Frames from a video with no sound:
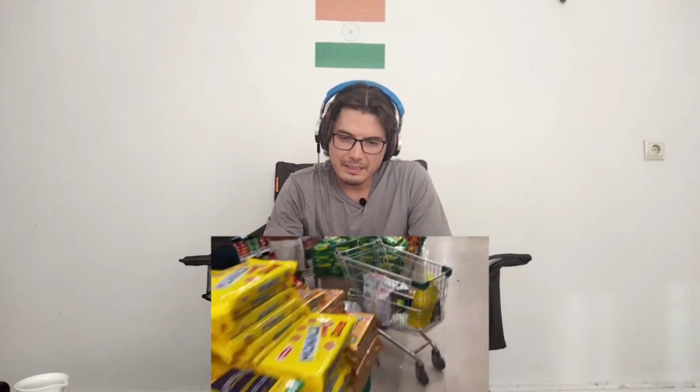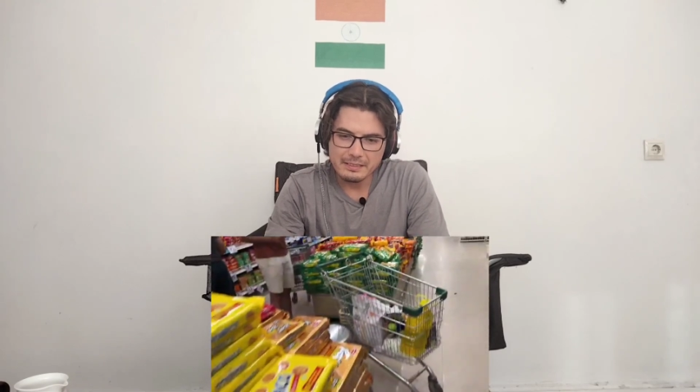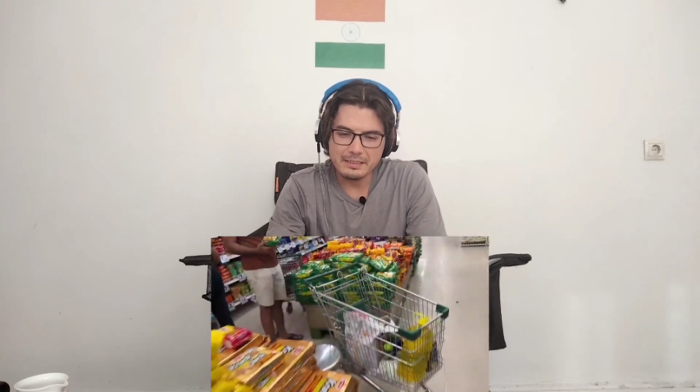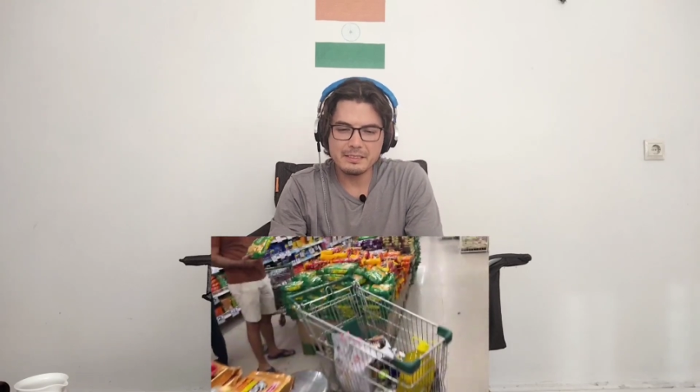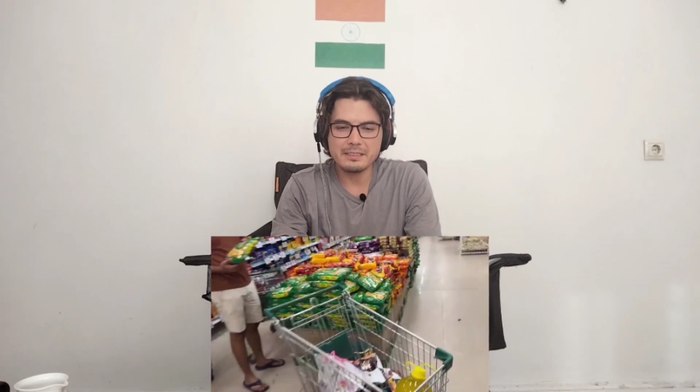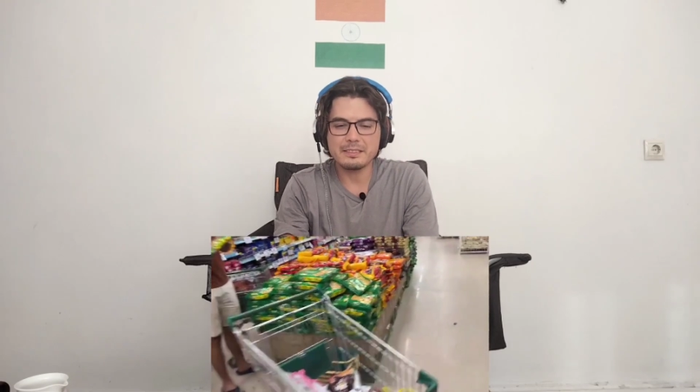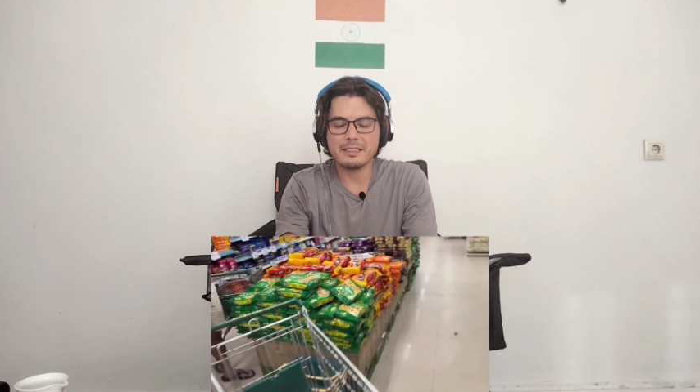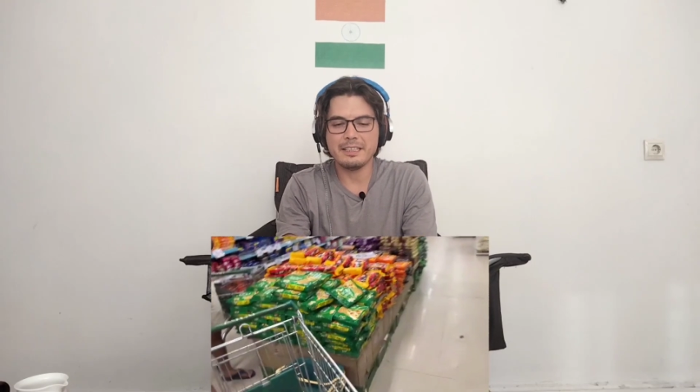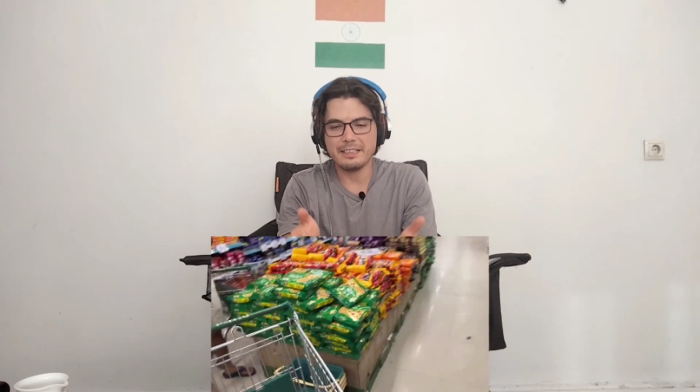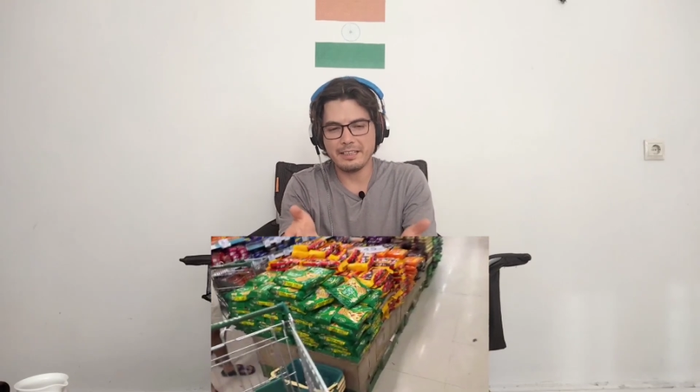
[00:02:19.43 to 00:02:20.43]
This is
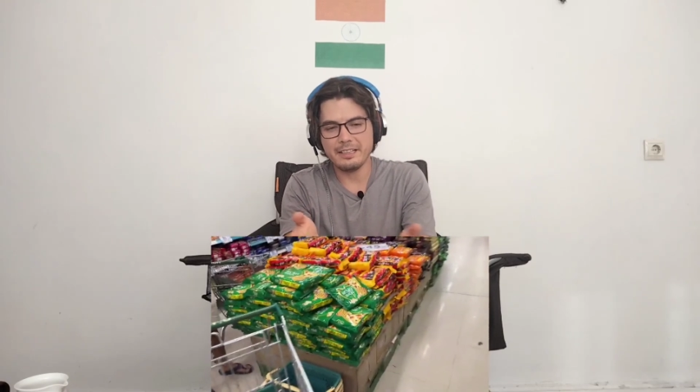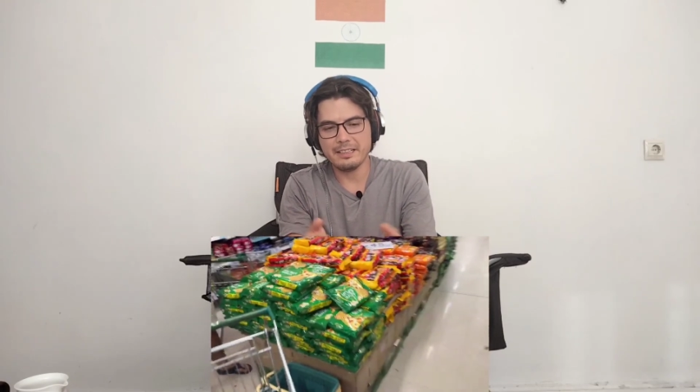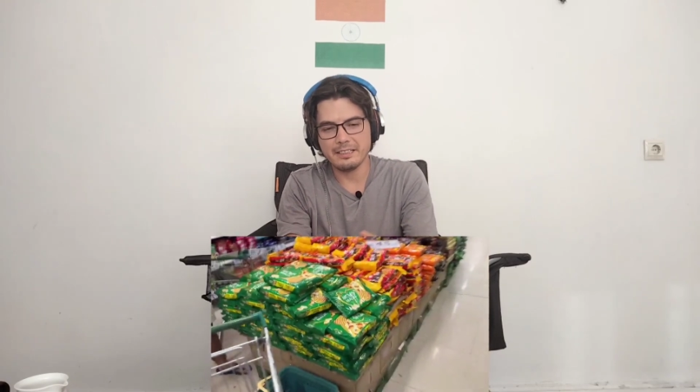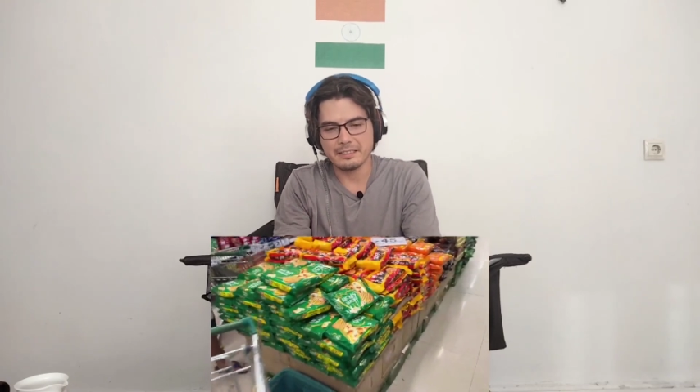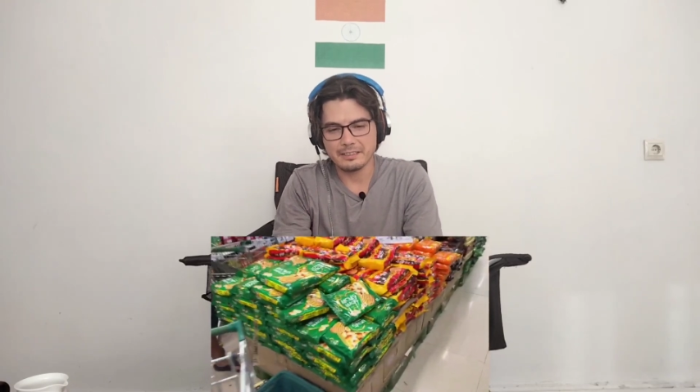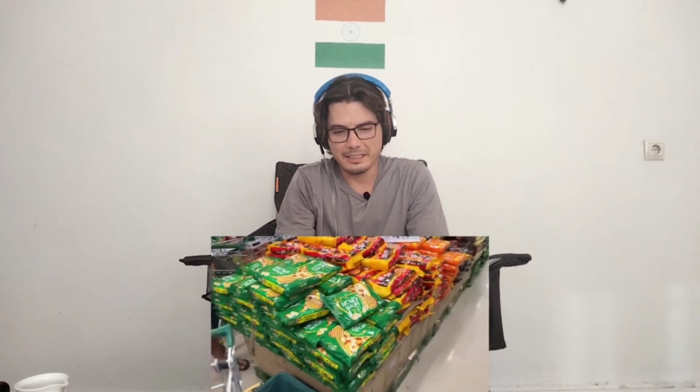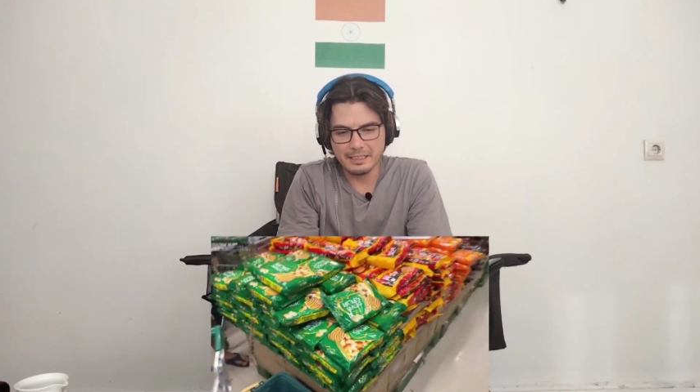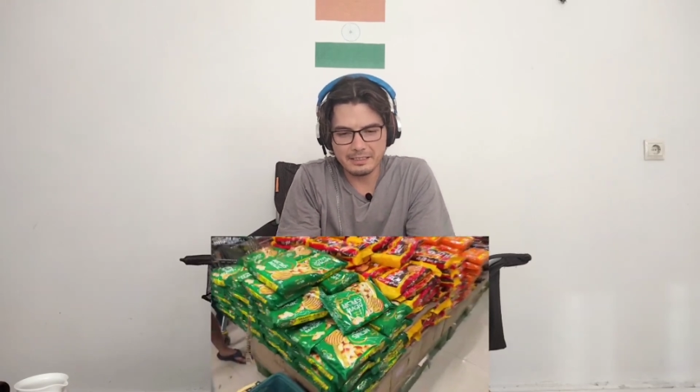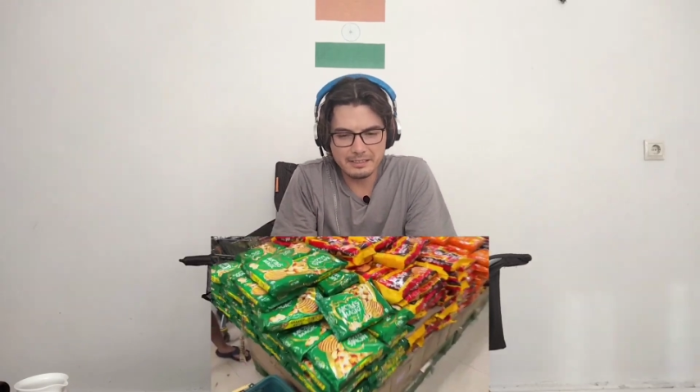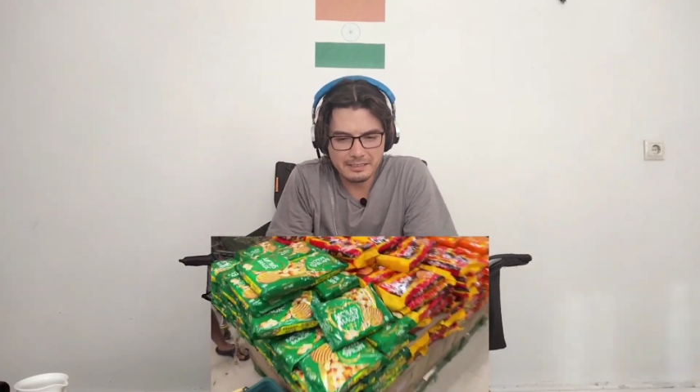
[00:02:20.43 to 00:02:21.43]
in England,
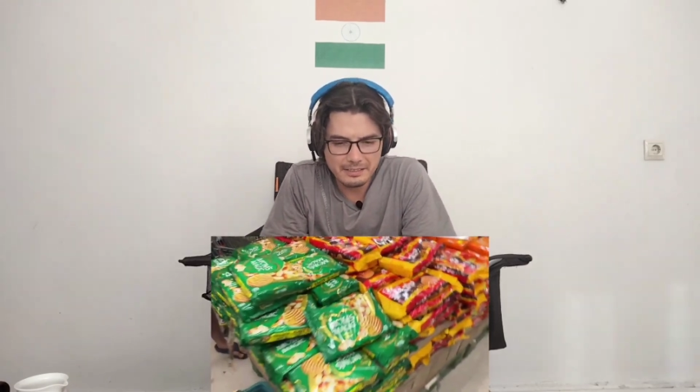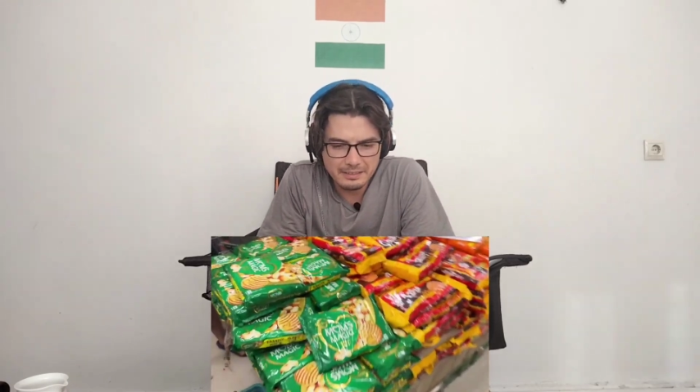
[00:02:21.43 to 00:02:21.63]
yes?